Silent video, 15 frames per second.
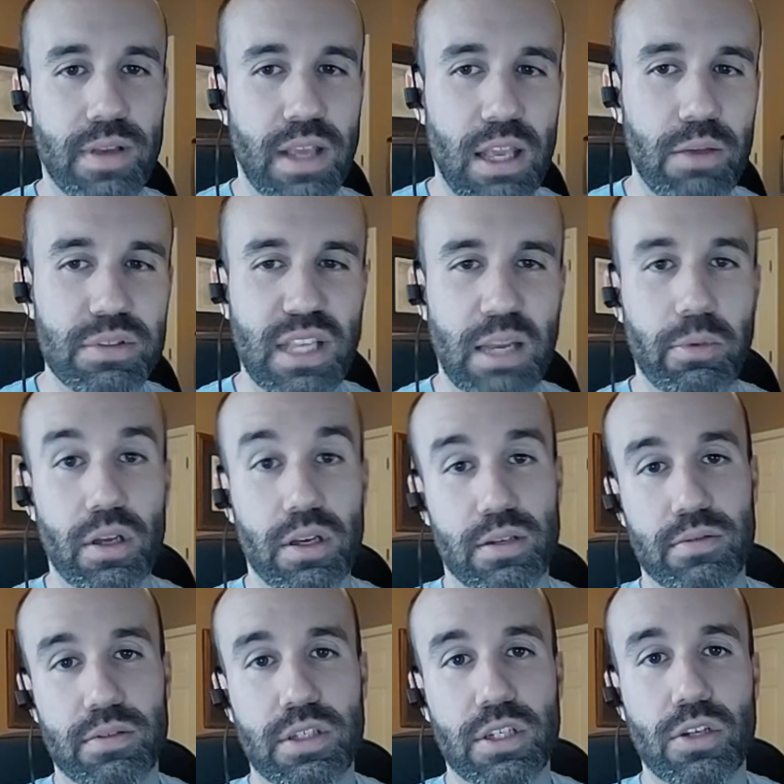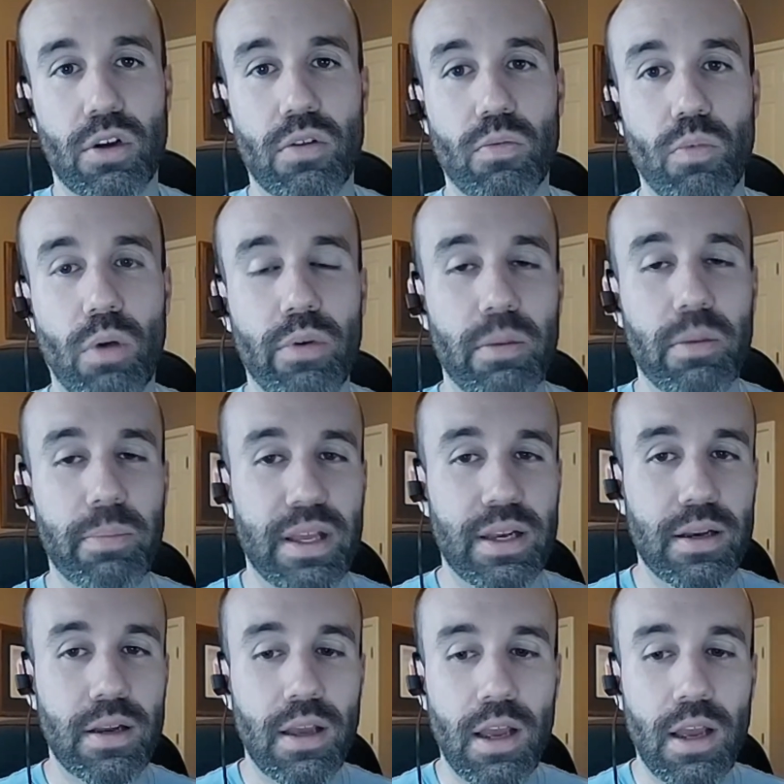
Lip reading: he was able to turn what would have been